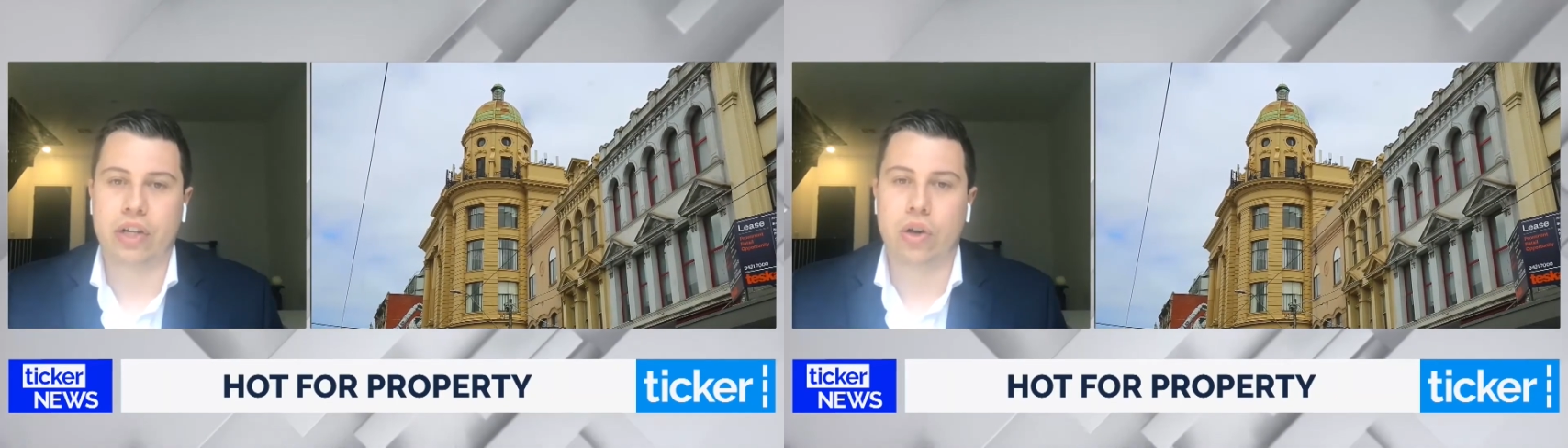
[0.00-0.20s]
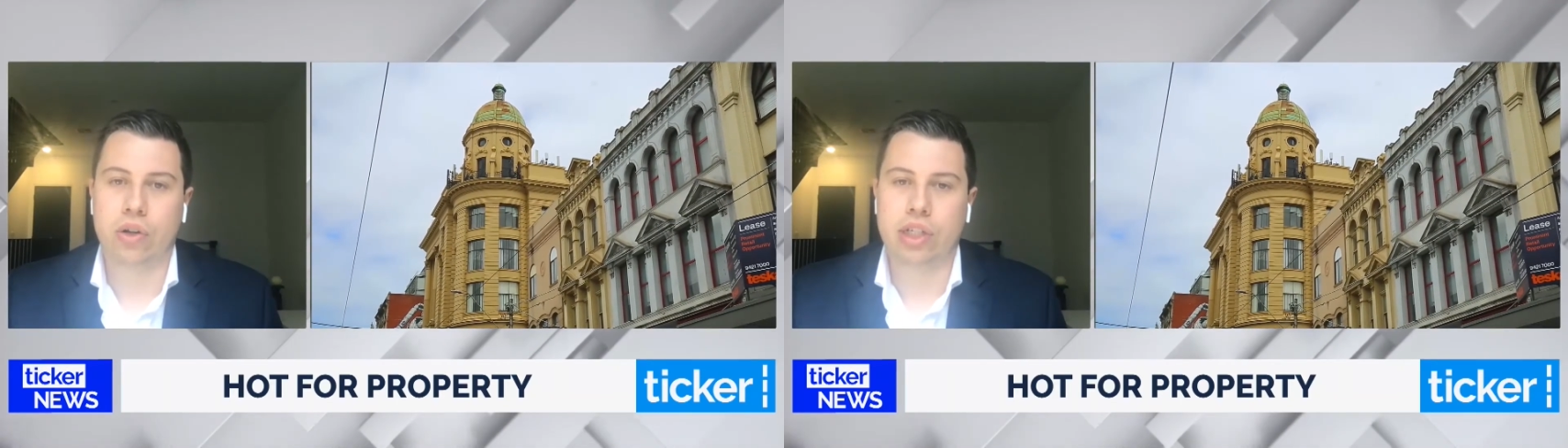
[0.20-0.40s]

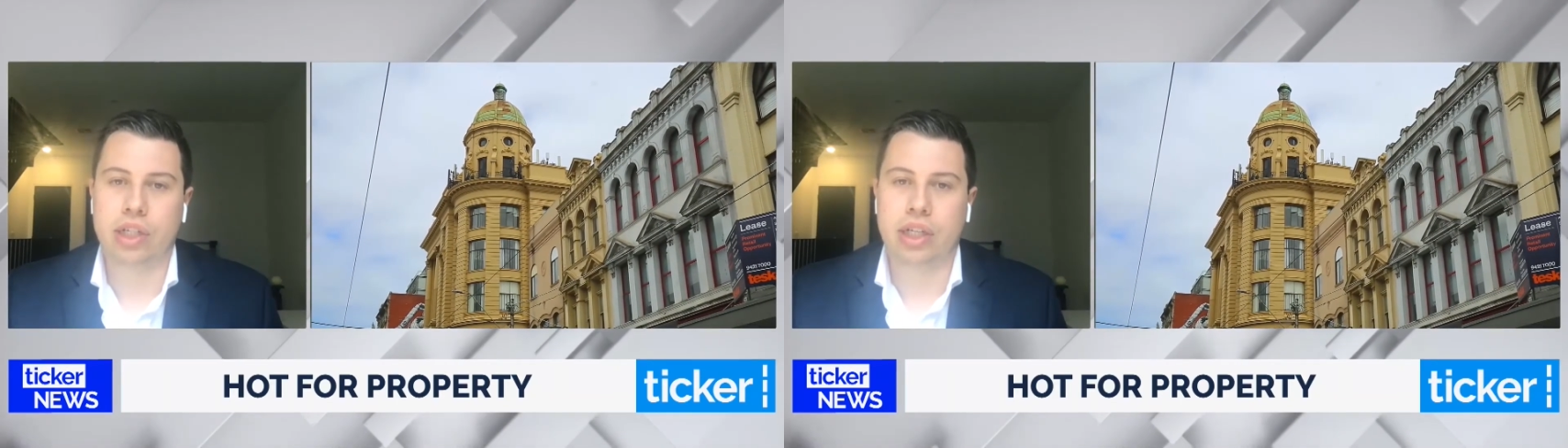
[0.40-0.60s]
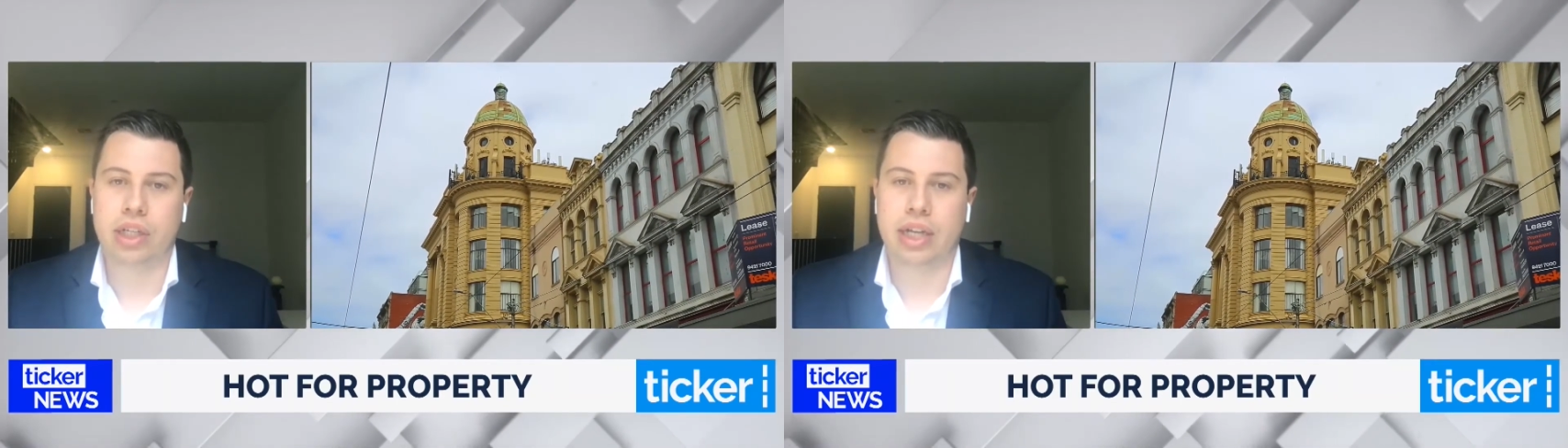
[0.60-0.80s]

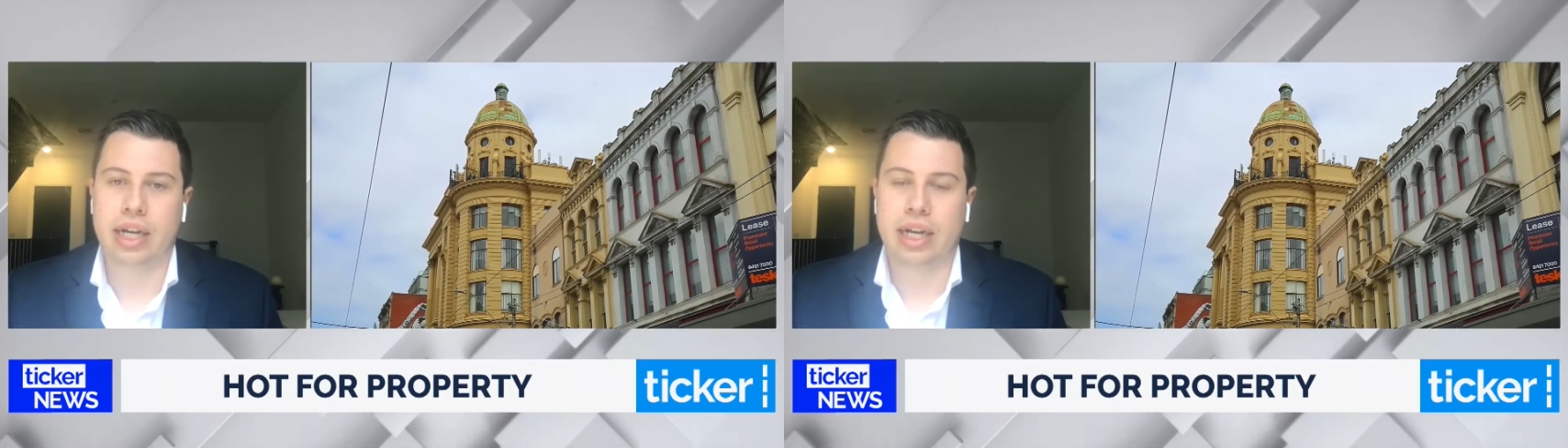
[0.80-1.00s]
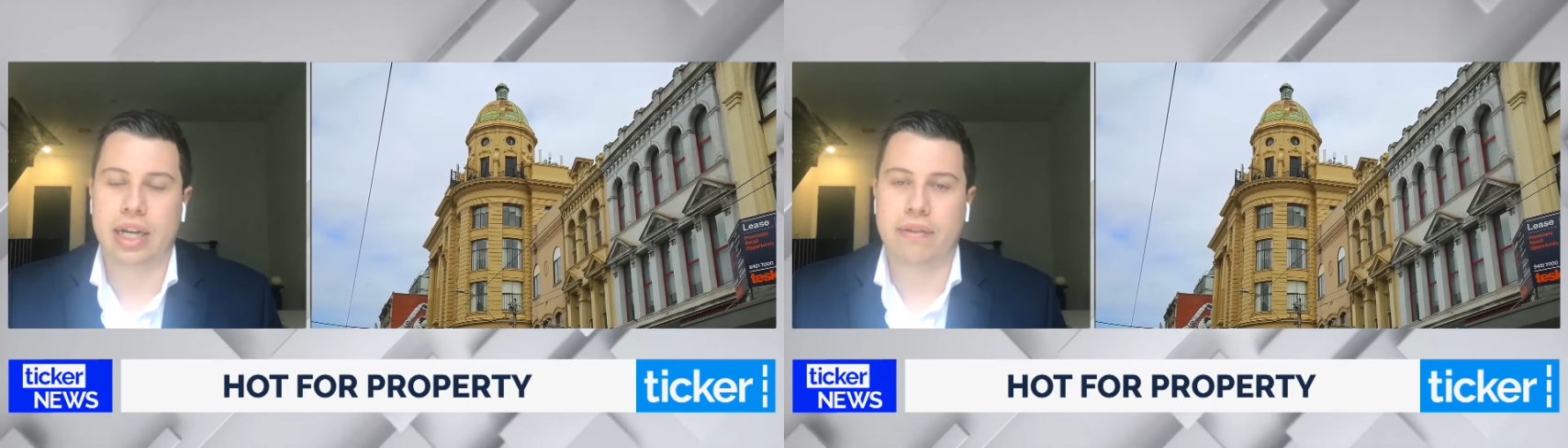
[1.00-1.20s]
constant
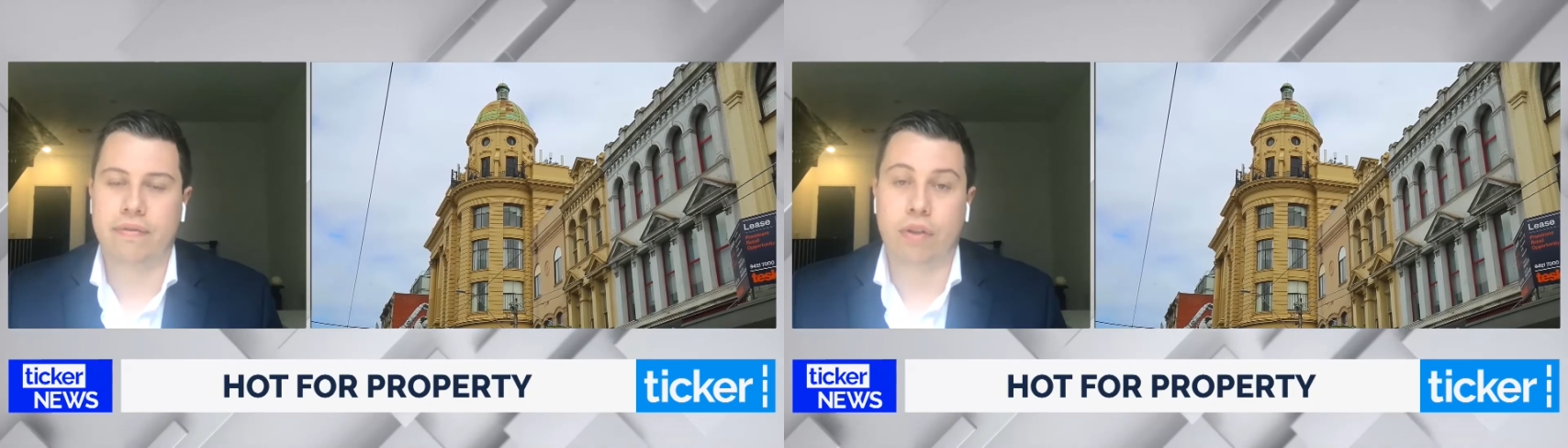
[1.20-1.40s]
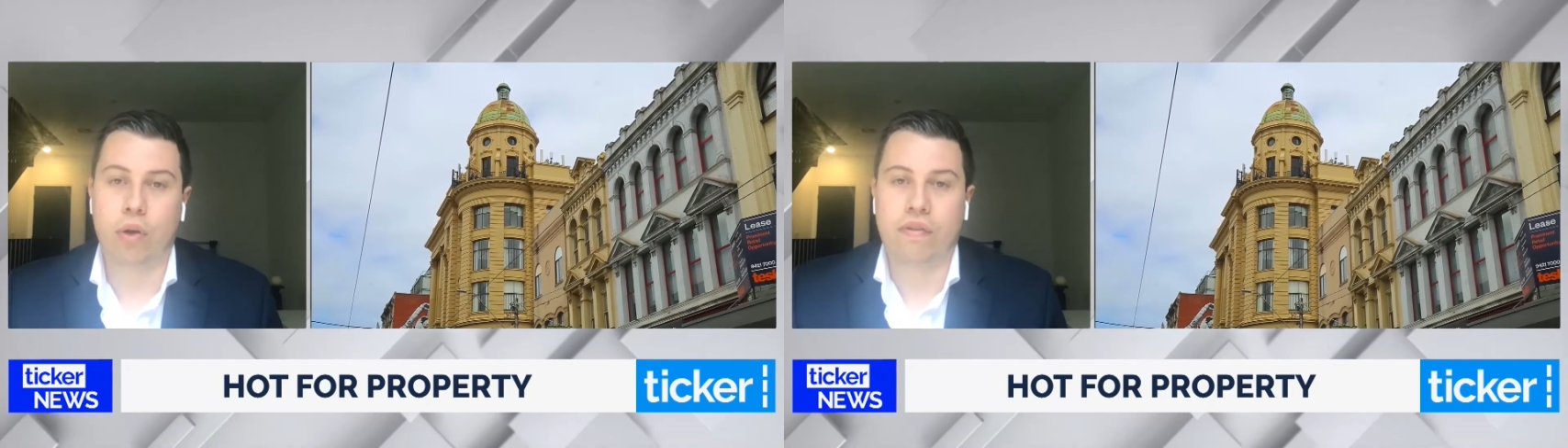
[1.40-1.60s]

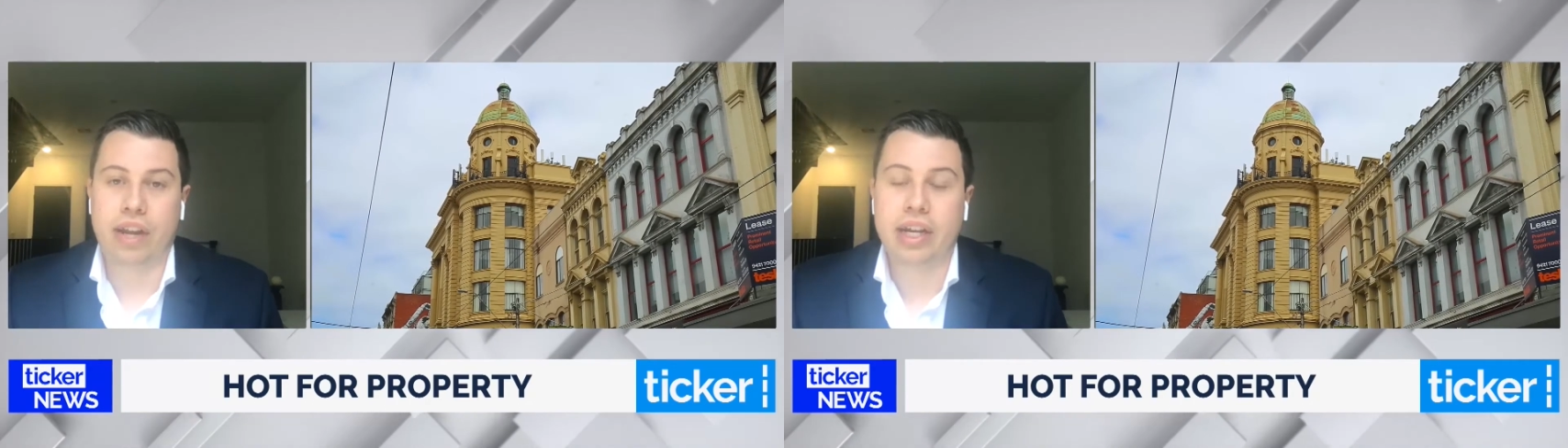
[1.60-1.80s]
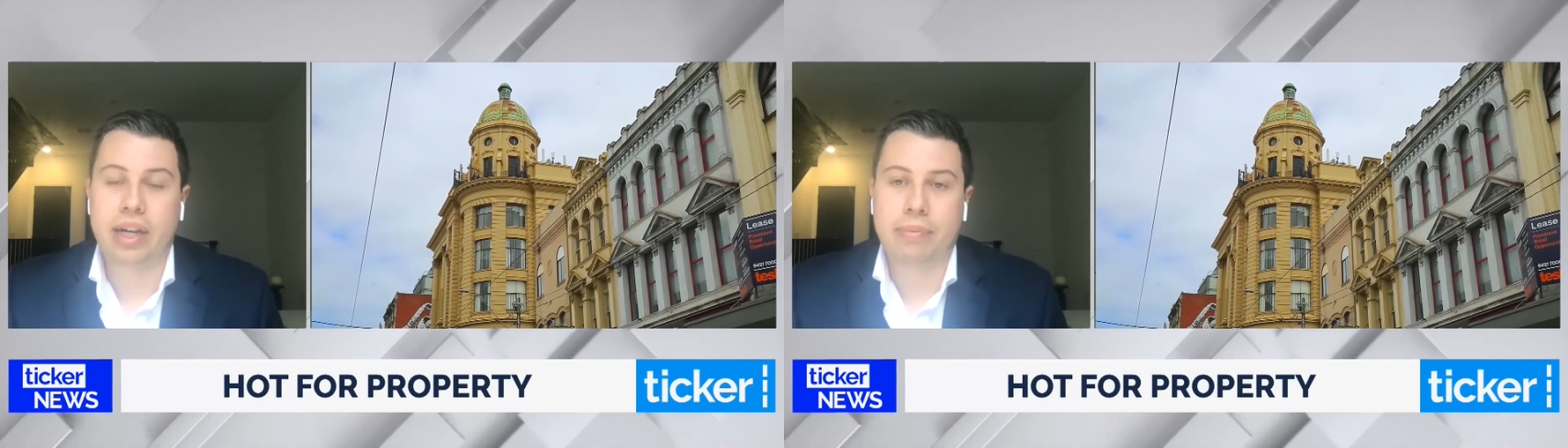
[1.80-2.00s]
flow of
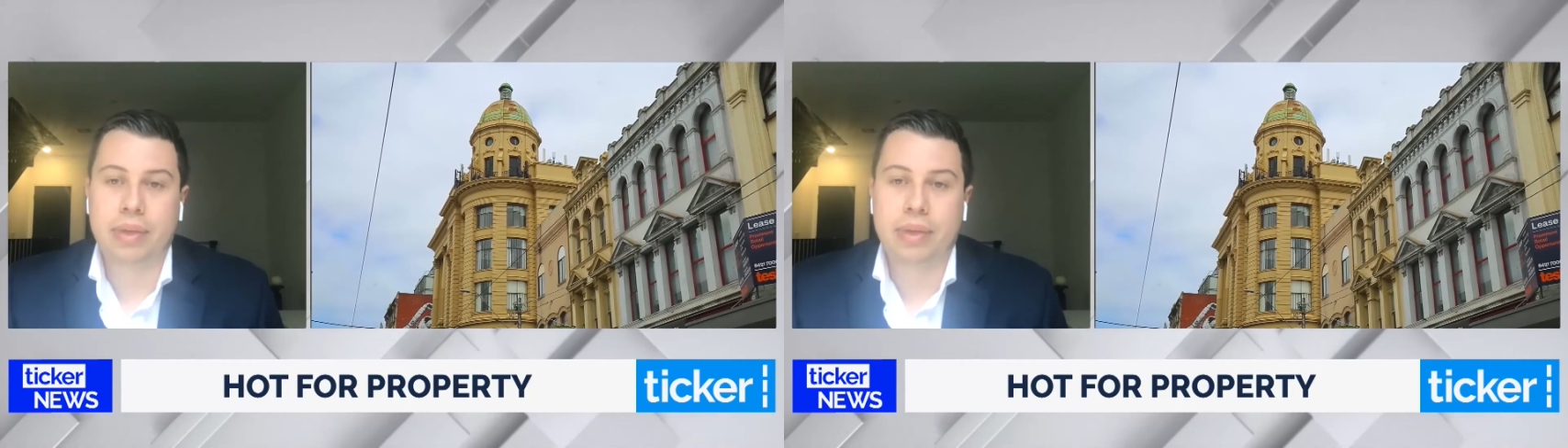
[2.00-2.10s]
income.